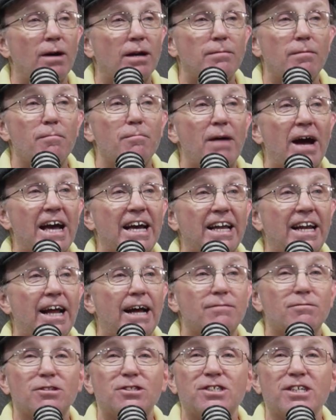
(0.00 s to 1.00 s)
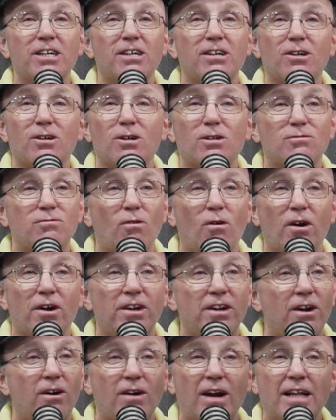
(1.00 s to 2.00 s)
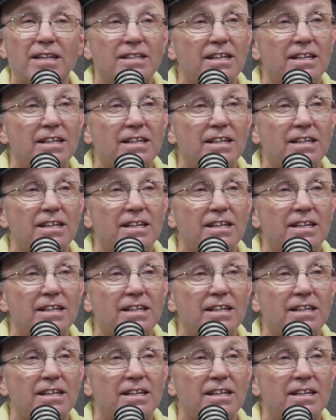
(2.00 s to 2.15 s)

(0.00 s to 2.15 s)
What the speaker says: might have been banging half the cheerleaders for all you know.